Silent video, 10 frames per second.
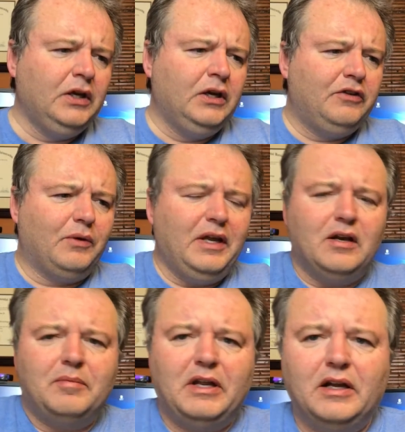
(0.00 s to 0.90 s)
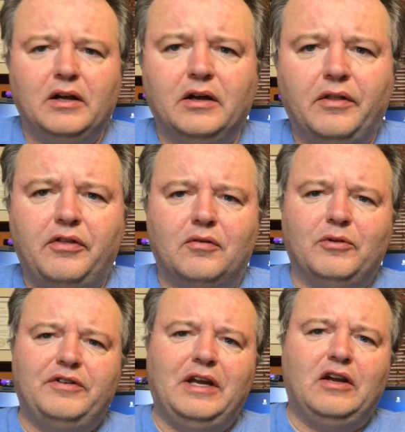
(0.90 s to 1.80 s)
So I ended up getting a
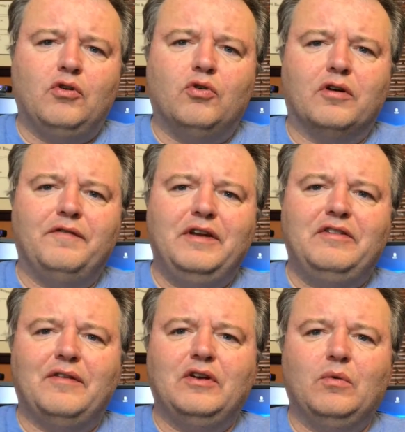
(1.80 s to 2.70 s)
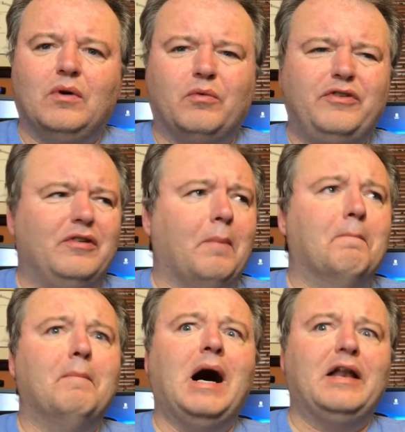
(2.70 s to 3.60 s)
Thermaltake Core V71, which is a
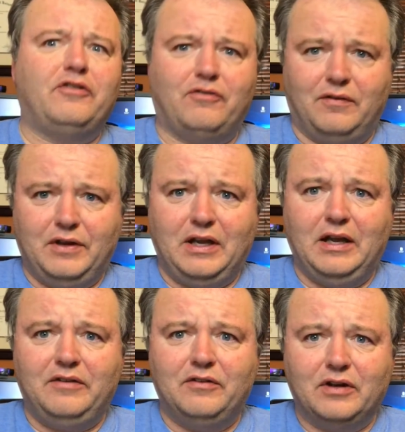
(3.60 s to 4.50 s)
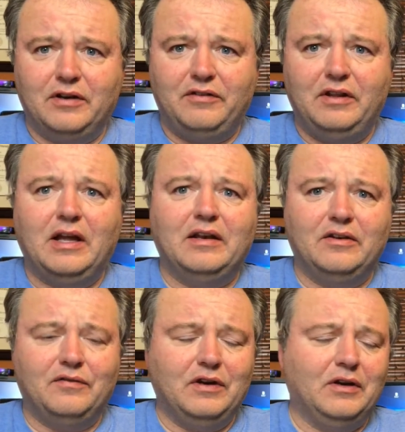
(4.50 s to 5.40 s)
monster of a case, and you're going to see that in
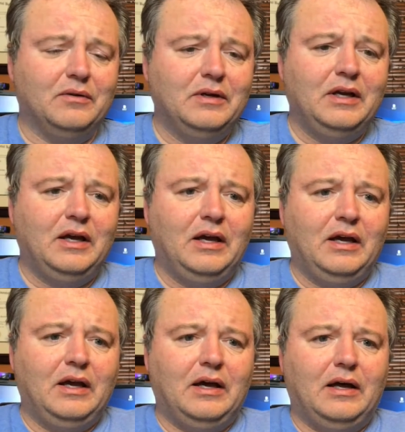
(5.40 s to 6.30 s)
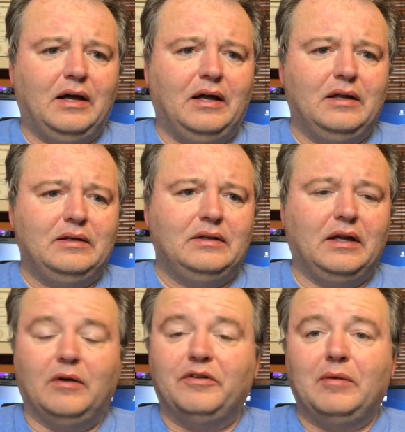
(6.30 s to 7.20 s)
this video.
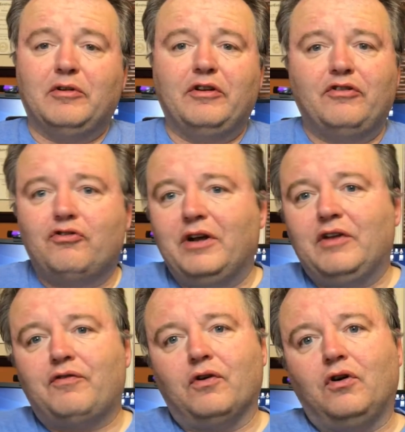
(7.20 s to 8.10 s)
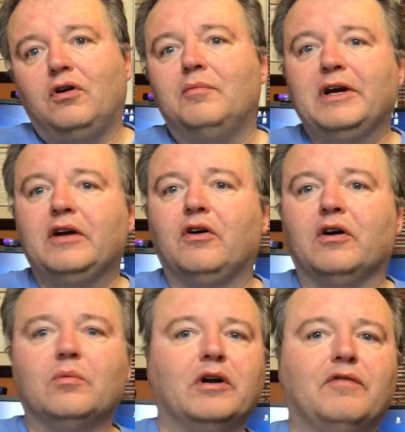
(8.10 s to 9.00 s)
And I was able to just transfer all my
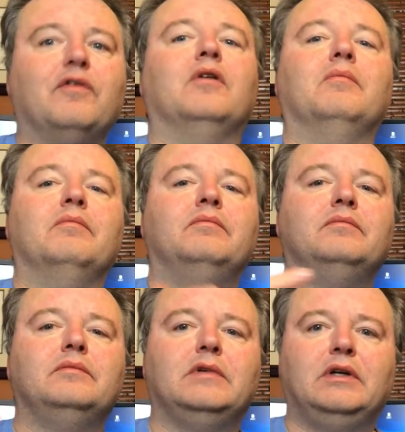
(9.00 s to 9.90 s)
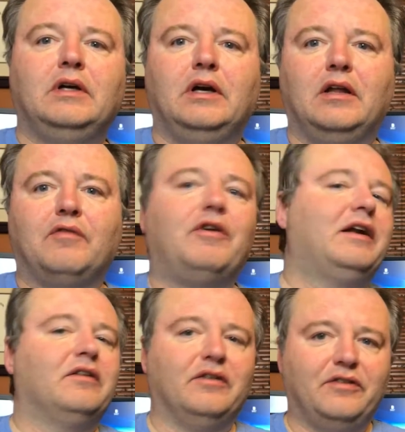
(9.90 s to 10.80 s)
hardware from the
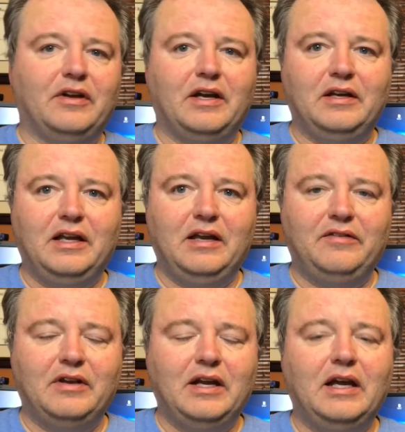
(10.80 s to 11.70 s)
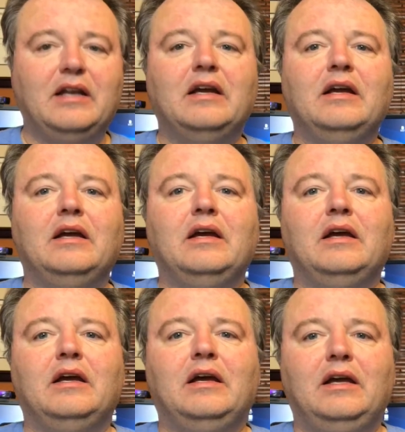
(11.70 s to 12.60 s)
Fractal Design case that I had
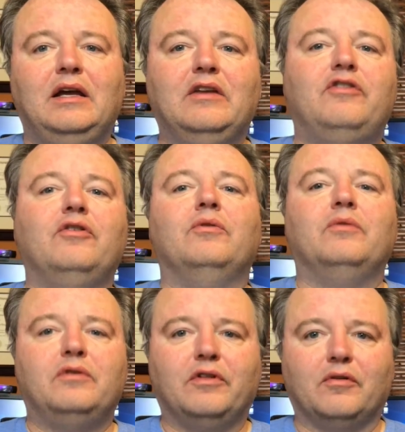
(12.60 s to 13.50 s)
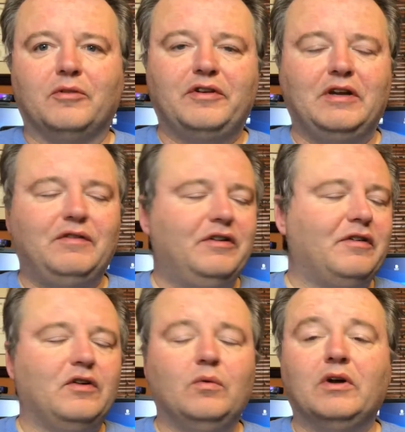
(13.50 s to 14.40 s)
into the Thermaltake
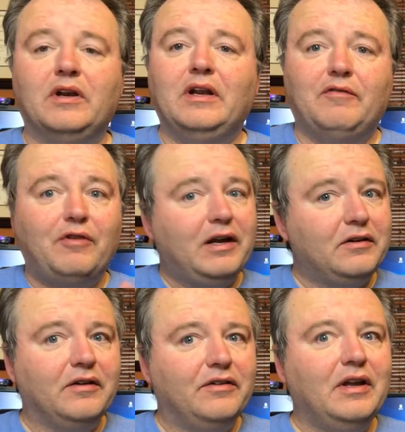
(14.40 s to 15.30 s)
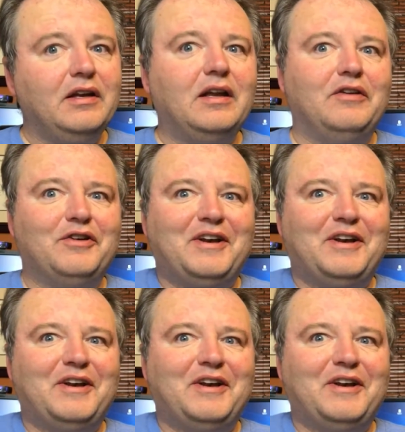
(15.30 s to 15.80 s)
V71. And that Fractal Design case, you're